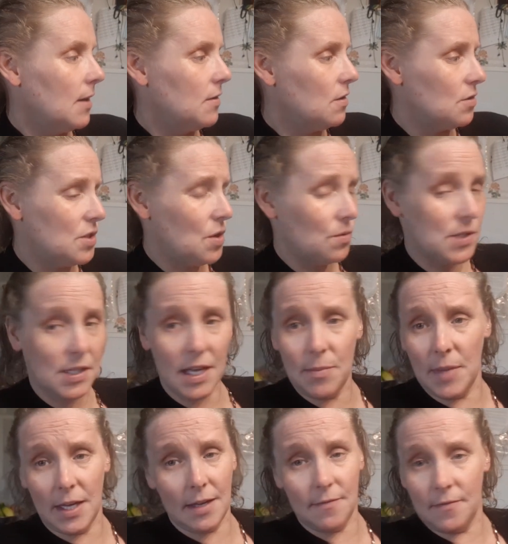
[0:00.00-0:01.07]
There's no
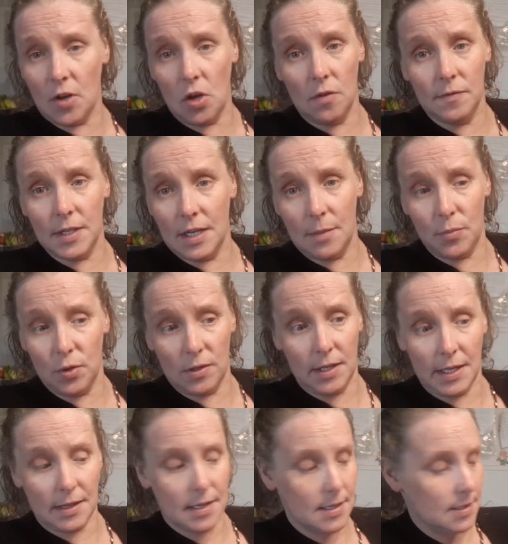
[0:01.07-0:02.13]
skimming involved in a book
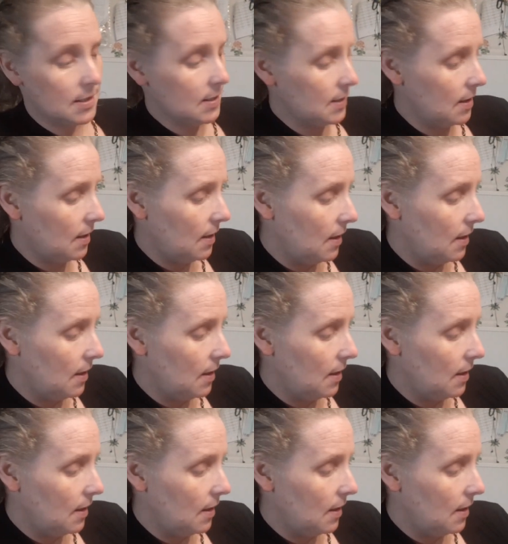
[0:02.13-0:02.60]
like this.